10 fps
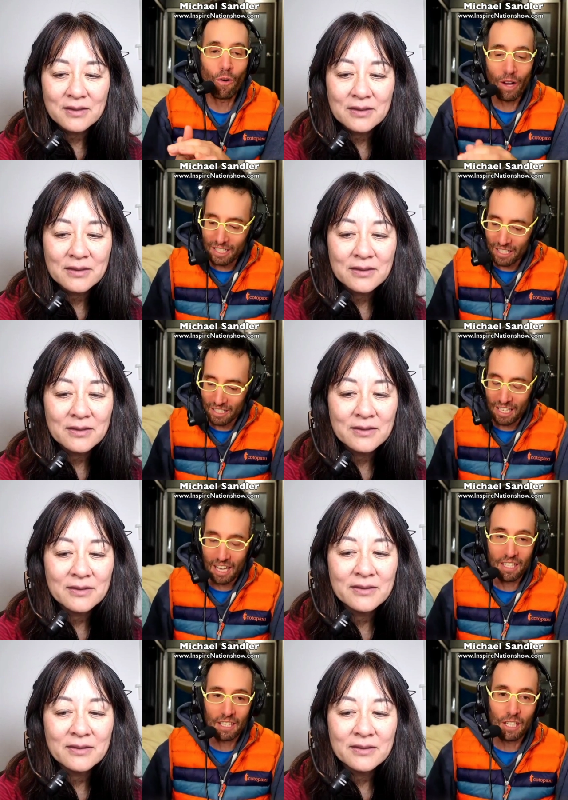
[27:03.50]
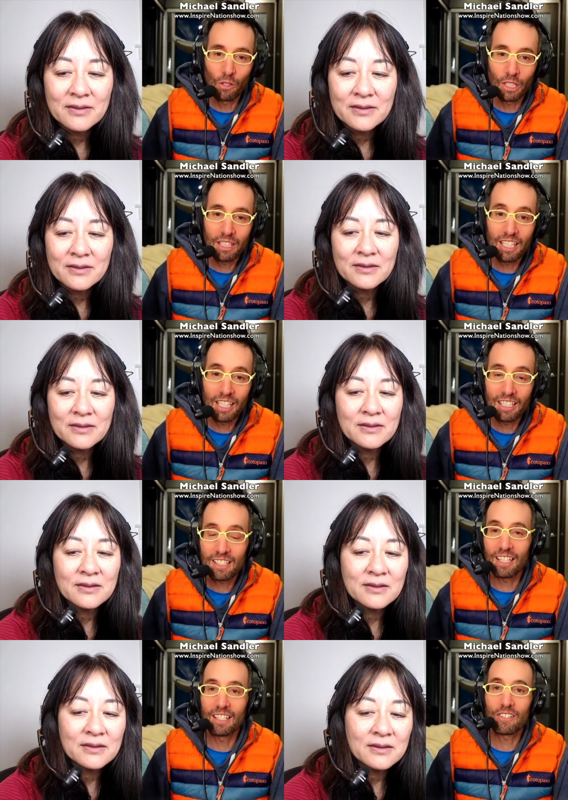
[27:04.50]
Speaker 1: I didn't. Yeah, the only thing
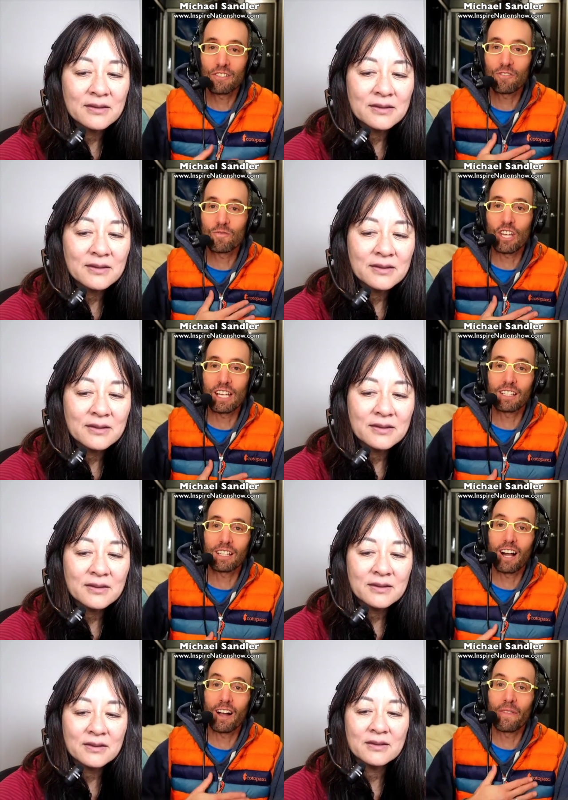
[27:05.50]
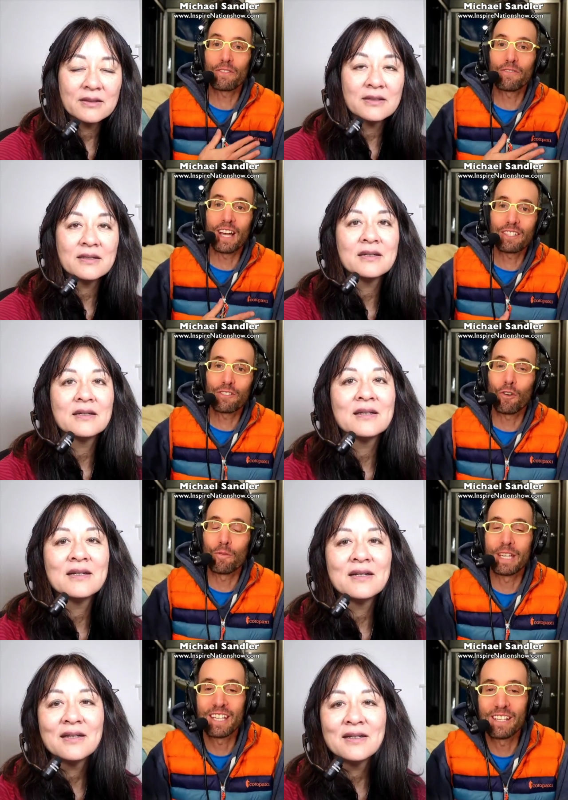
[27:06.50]
is Jessica got this vest for me
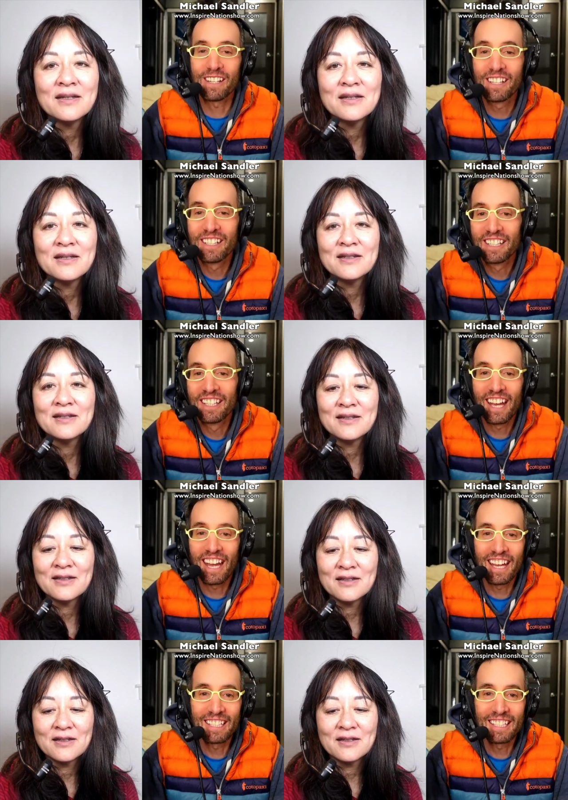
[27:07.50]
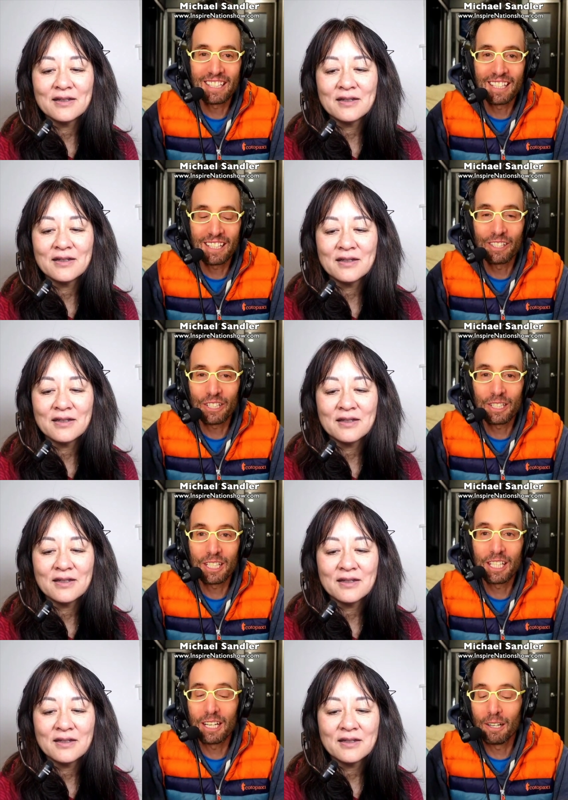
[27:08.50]
here, and you know that the
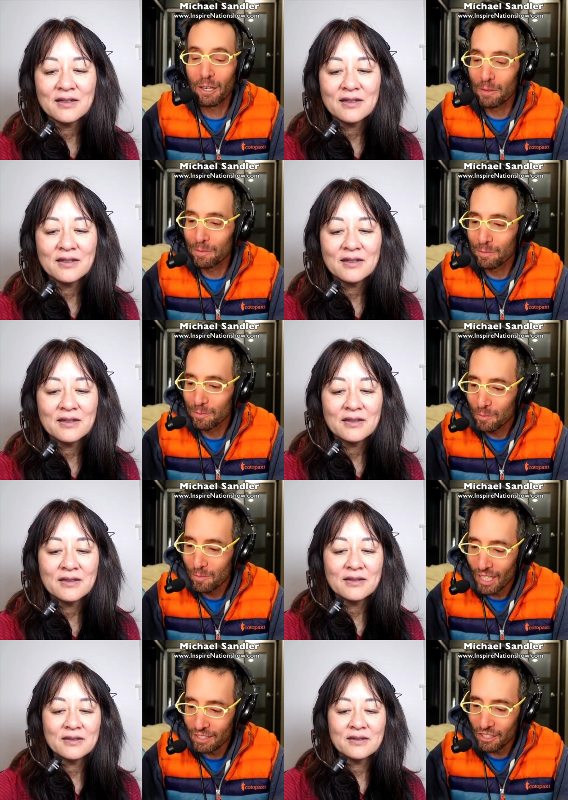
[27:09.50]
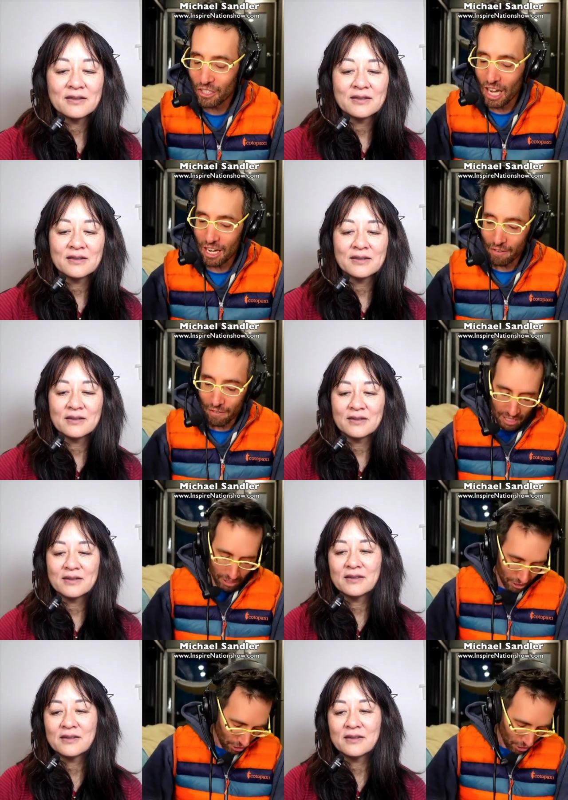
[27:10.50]
it's just kind of a
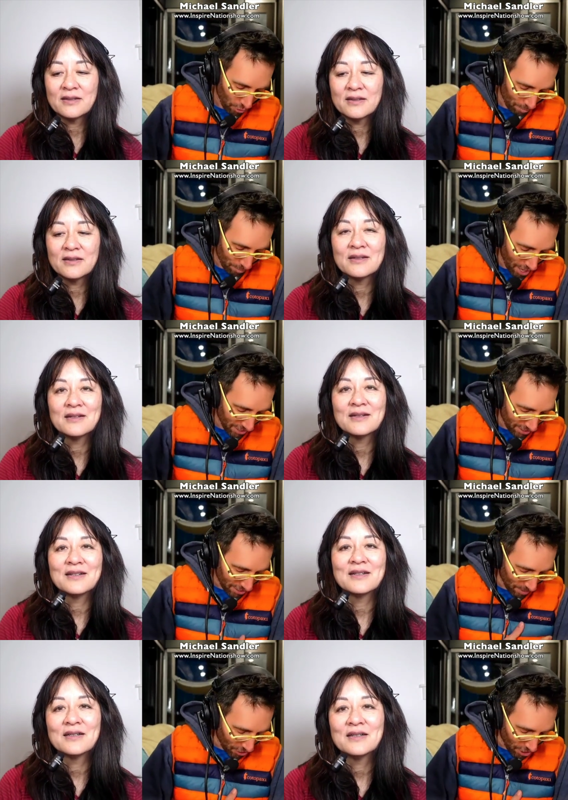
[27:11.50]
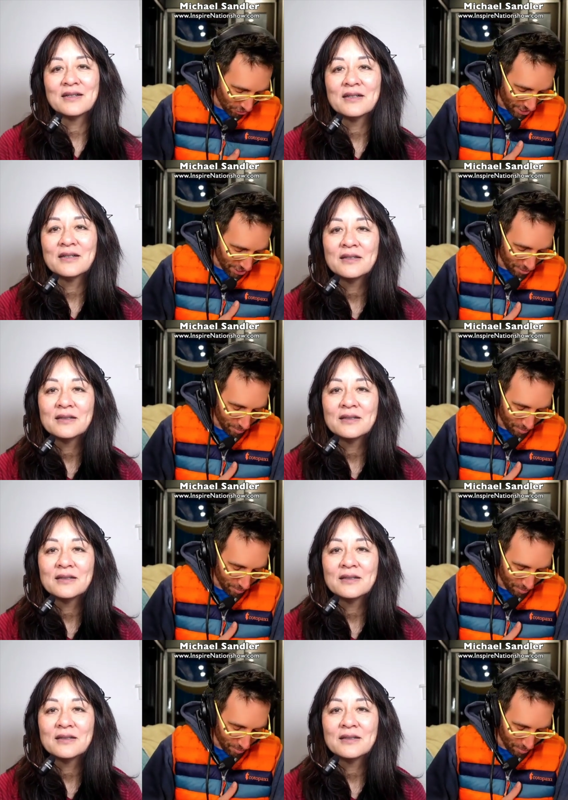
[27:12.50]
coat epoxy. I'm not trying to